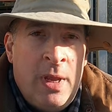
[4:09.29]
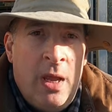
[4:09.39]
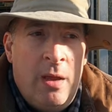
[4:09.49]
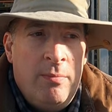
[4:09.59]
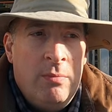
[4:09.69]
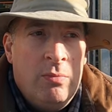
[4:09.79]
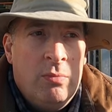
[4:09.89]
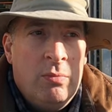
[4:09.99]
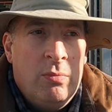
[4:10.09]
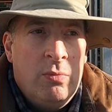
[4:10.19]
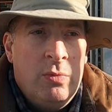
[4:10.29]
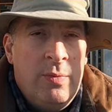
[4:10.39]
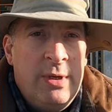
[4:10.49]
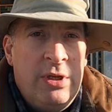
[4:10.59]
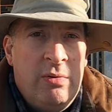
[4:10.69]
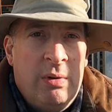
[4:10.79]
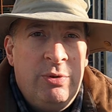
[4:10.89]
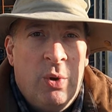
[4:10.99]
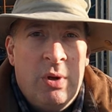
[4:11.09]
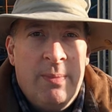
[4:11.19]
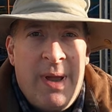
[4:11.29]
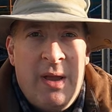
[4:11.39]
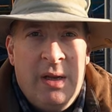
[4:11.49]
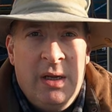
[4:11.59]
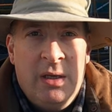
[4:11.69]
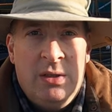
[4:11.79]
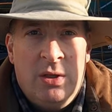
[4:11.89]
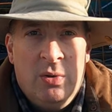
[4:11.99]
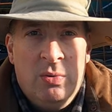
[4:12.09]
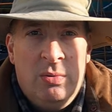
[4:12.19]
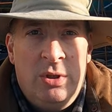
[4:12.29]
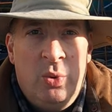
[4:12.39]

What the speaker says: The material I'm talking about is called